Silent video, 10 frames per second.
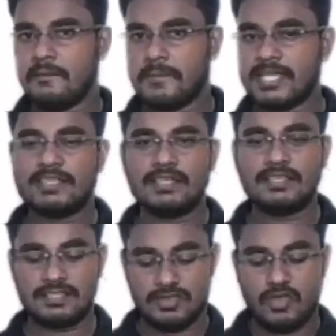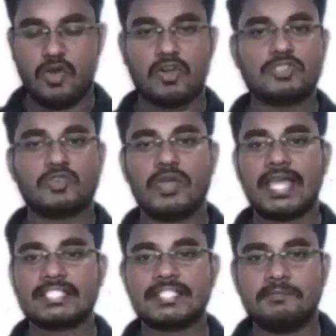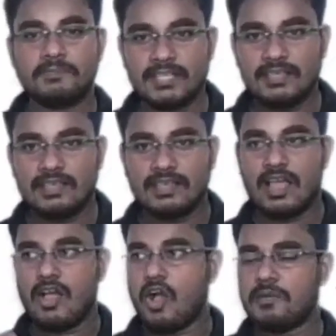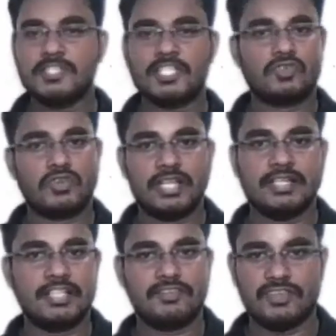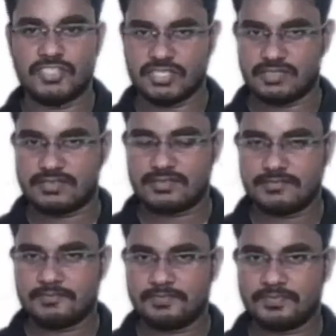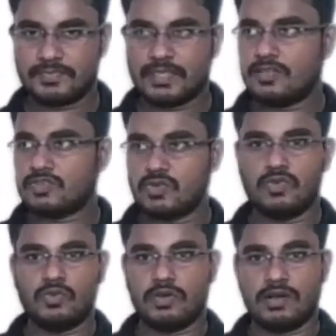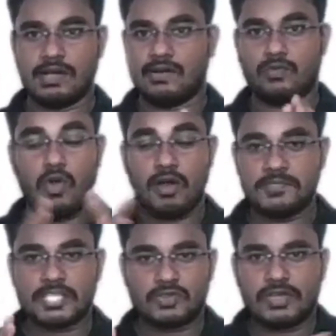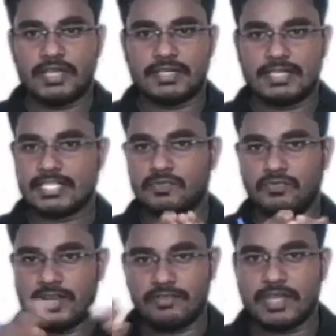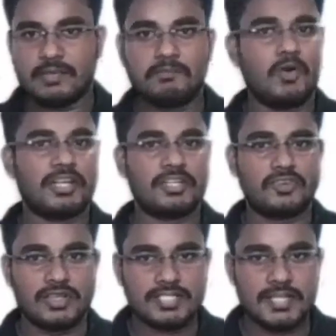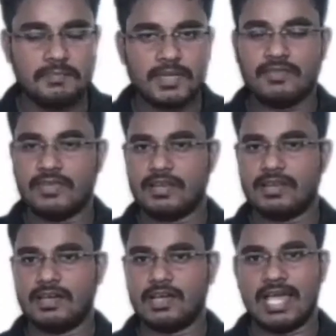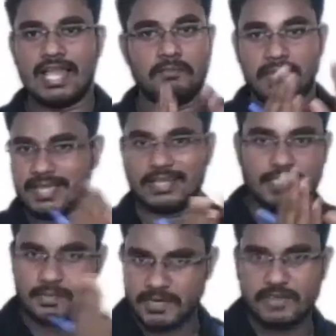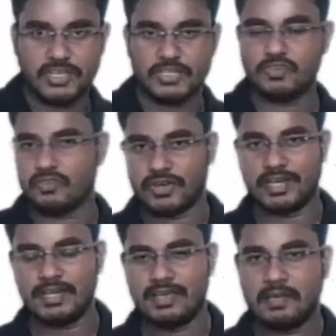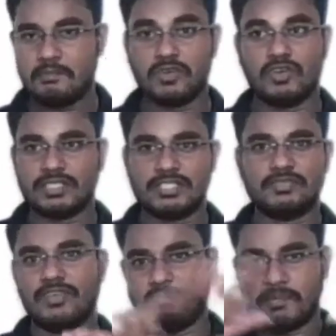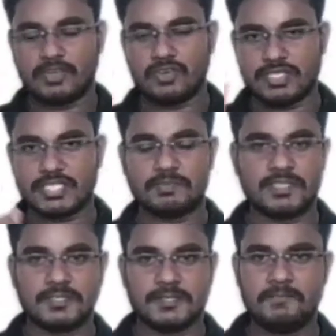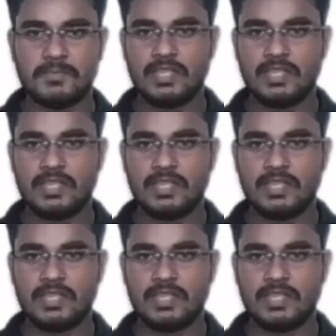Python is also accepting object-oriented features. So object-oriented is a very important concept. Even I'll make a separate video for it because it's a very big concept is here,